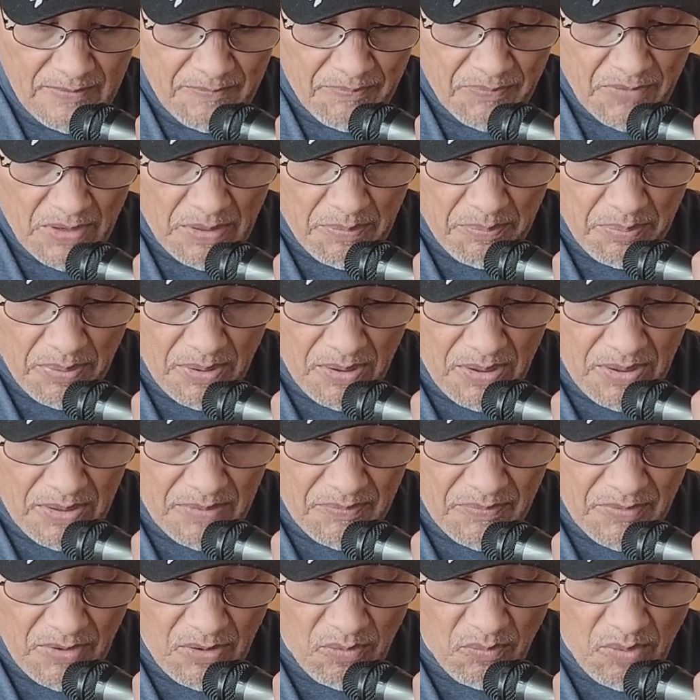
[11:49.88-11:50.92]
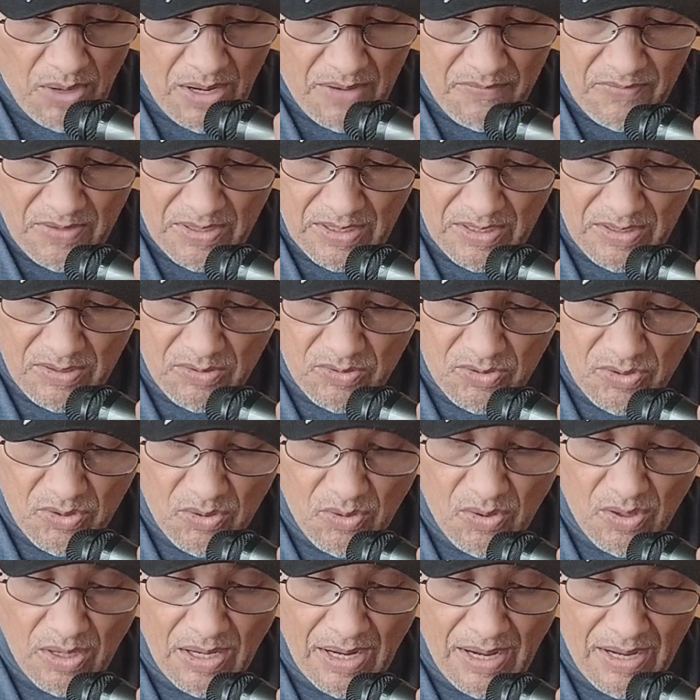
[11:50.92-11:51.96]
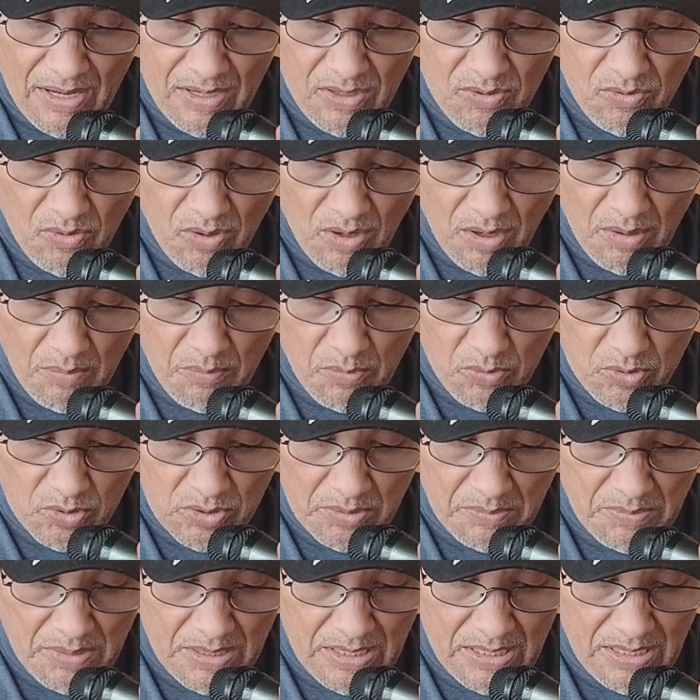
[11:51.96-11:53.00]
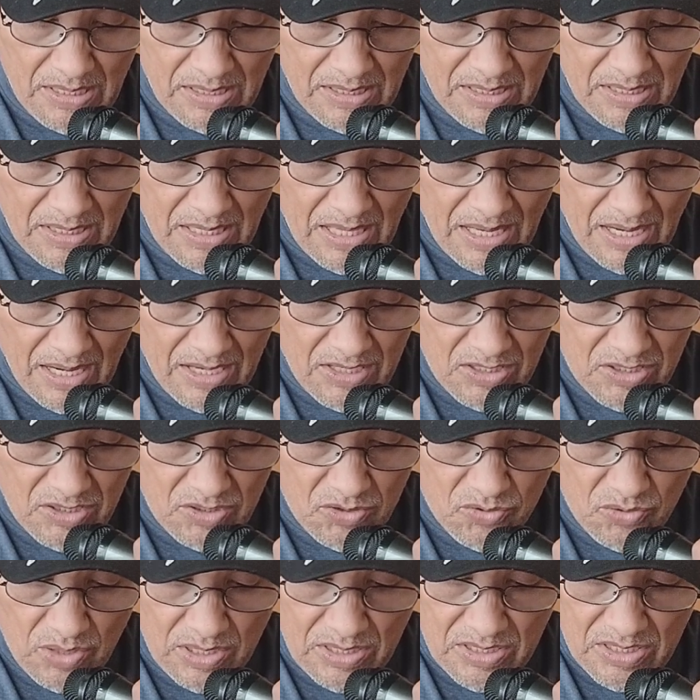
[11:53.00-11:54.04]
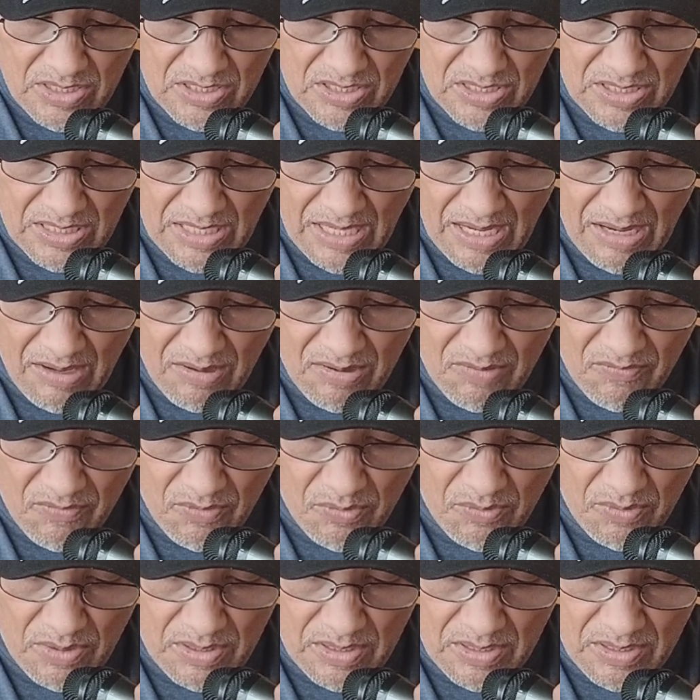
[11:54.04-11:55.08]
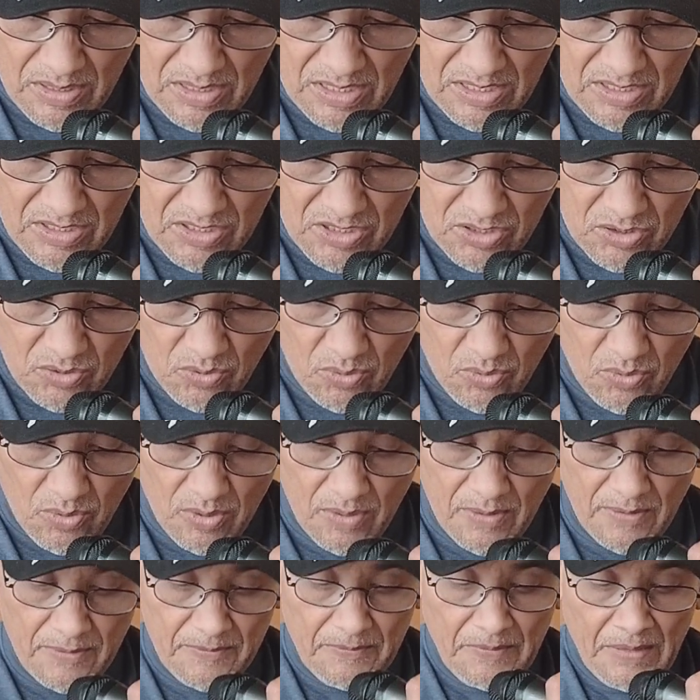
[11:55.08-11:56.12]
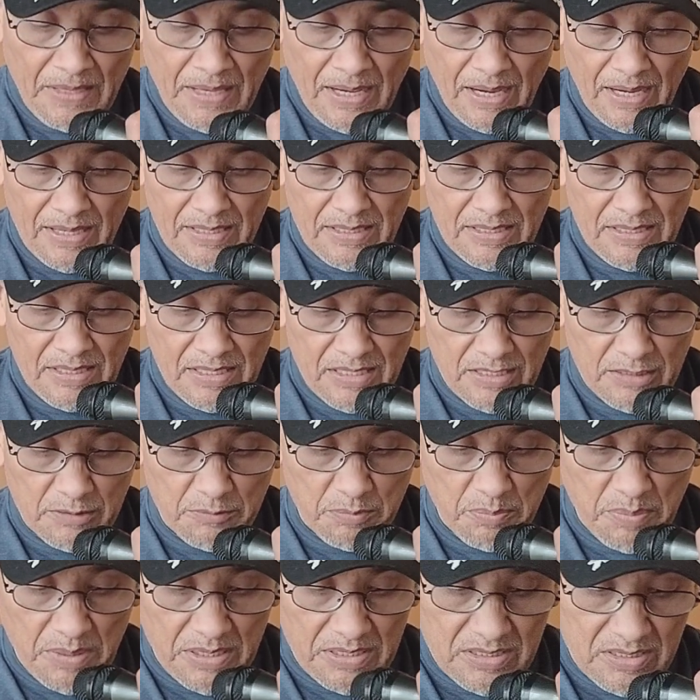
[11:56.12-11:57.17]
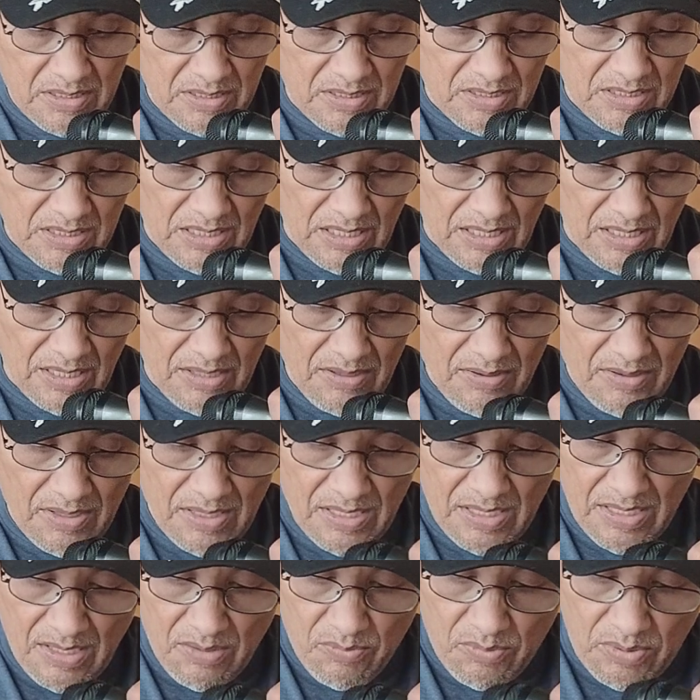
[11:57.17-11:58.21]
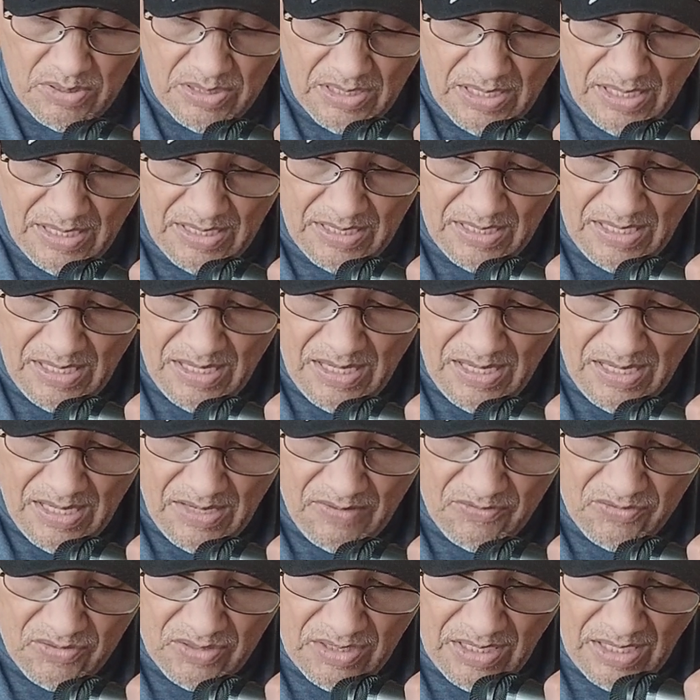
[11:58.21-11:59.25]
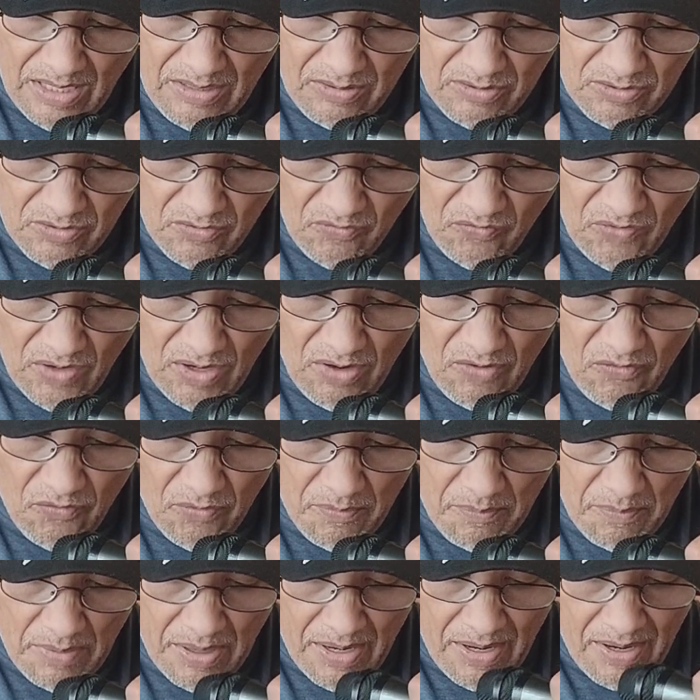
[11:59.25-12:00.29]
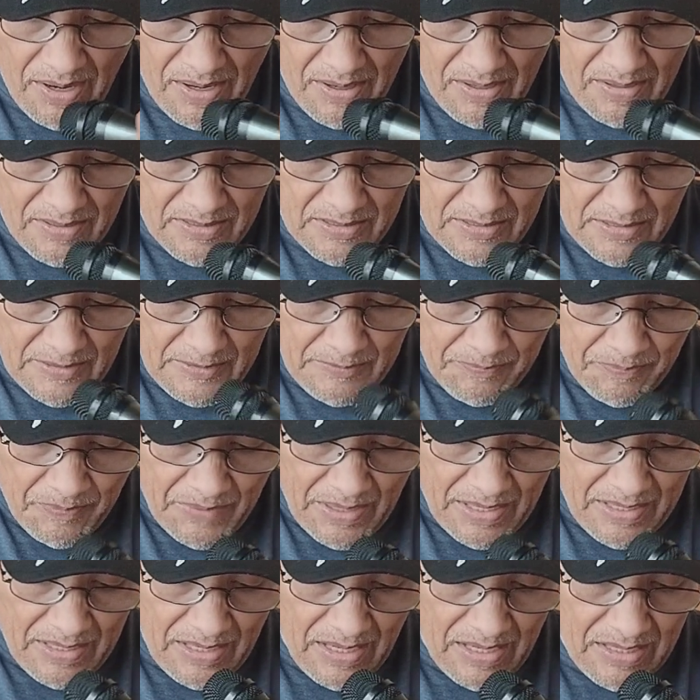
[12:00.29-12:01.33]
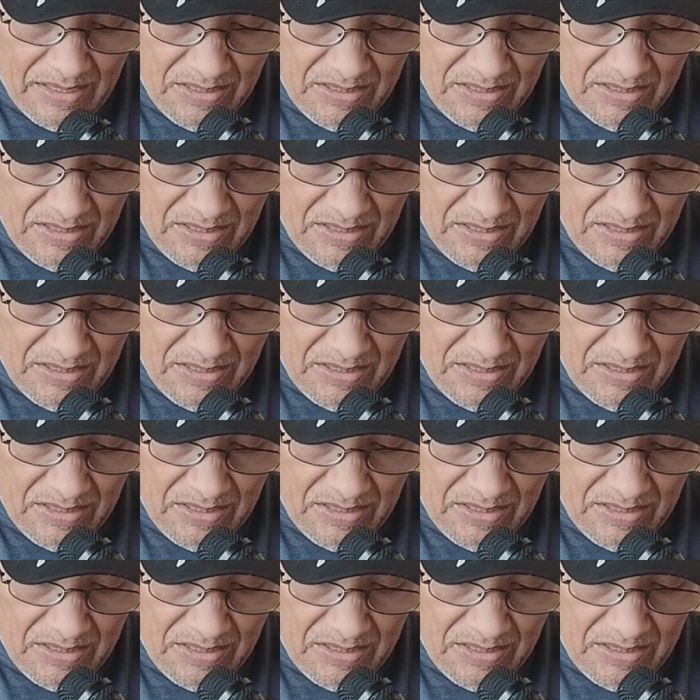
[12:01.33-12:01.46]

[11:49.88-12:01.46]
Upon arriving in New York, I knew almost immediately that I should transition out of the religious order. I didn't expect such clarity. It was if scales fell from my eyes, and I could